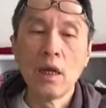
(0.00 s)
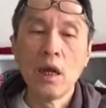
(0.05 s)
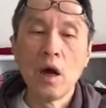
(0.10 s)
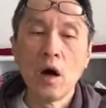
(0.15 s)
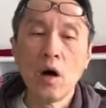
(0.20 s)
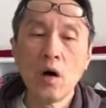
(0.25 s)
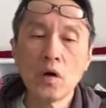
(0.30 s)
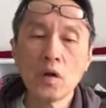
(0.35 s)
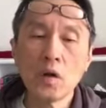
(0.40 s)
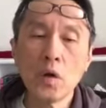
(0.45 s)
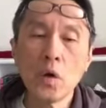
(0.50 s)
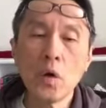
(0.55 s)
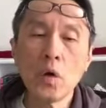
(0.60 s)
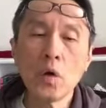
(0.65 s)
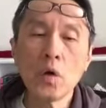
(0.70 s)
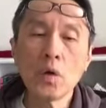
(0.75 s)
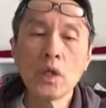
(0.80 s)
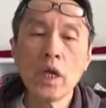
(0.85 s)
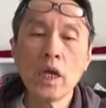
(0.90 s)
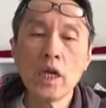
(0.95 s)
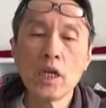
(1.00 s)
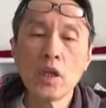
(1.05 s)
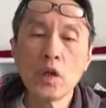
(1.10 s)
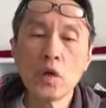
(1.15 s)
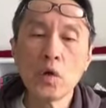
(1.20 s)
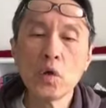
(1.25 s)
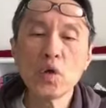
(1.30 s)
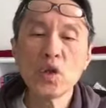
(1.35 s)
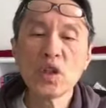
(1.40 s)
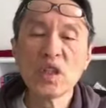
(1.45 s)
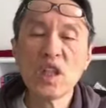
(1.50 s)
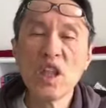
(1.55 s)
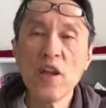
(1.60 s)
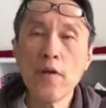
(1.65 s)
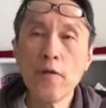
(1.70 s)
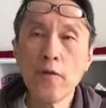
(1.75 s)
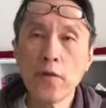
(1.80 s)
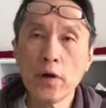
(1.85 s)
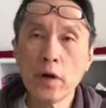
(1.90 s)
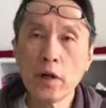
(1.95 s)
although they use
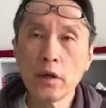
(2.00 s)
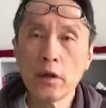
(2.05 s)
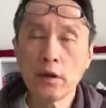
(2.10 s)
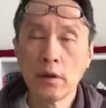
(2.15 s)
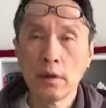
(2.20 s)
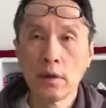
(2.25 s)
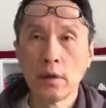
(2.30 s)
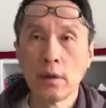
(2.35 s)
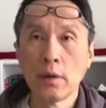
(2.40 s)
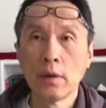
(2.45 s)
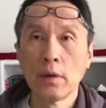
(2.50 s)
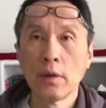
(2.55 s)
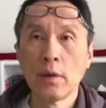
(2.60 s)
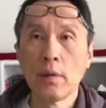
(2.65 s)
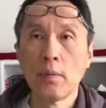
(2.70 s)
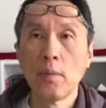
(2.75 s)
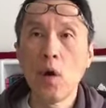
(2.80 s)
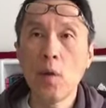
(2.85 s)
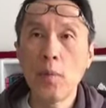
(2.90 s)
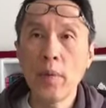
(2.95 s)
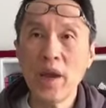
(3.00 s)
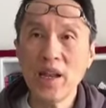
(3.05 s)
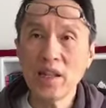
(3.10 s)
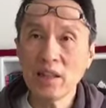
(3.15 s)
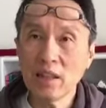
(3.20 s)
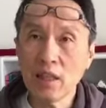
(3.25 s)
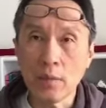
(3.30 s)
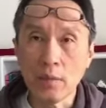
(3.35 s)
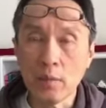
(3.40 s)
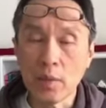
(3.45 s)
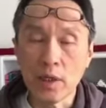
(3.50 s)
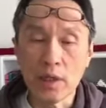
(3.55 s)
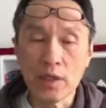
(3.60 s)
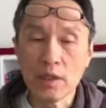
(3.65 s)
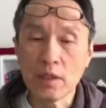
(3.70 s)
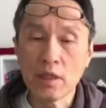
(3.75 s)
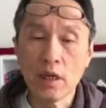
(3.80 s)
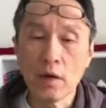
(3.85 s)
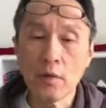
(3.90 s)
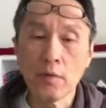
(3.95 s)
different momentum
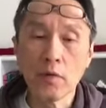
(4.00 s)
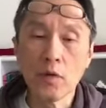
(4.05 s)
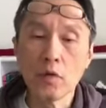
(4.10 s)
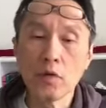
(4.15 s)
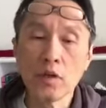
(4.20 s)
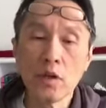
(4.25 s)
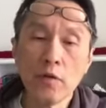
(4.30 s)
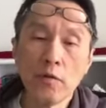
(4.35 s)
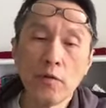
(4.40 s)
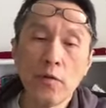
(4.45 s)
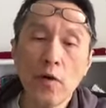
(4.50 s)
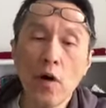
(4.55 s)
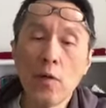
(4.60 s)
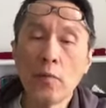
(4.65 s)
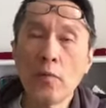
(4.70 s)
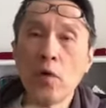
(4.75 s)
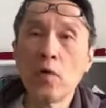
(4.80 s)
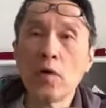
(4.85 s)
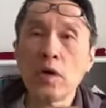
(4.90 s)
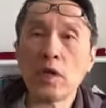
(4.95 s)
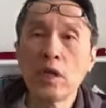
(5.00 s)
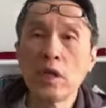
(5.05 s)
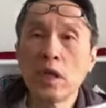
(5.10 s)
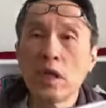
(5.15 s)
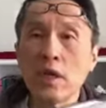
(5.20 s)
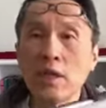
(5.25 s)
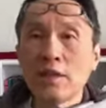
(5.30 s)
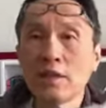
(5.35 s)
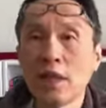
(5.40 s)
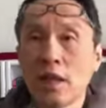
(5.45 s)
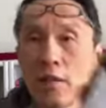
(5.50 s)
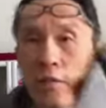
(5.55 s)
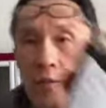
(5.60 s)
instead of using form. Over here it said